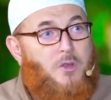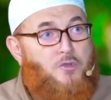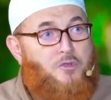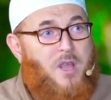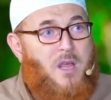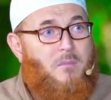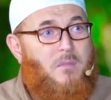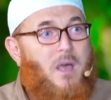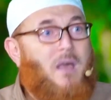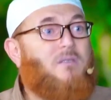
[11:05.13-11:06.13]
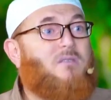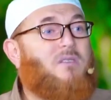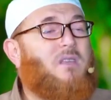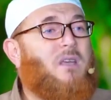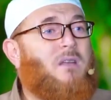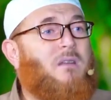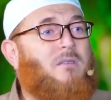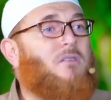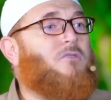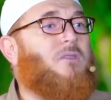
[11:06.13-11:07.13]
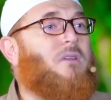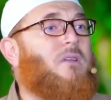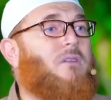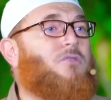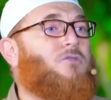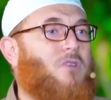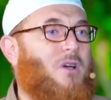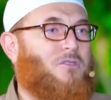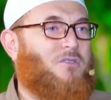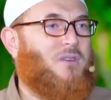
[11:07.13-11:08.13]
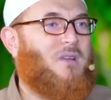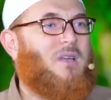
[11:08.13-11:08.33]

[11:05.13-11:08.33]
dream and seeing the sexual discharge